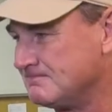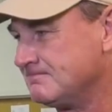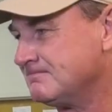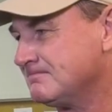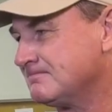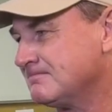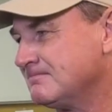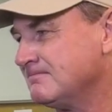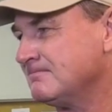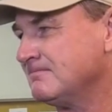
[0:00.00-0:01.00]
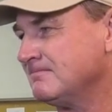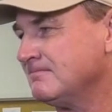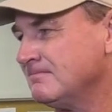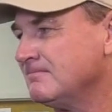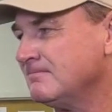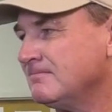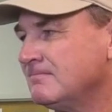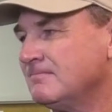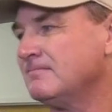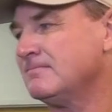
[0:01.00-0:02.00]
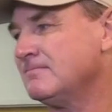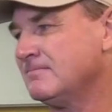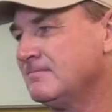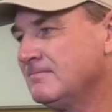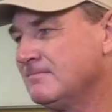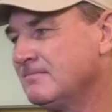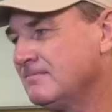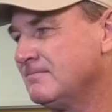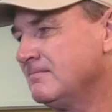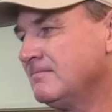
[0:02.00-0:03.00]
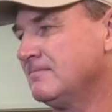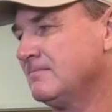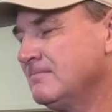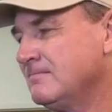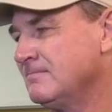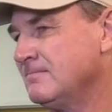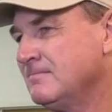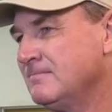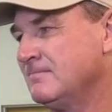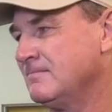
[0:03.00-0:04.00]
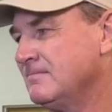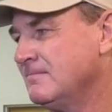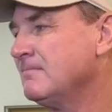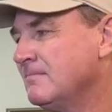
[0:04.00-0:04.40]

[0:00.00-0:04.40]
This person isn't speaking.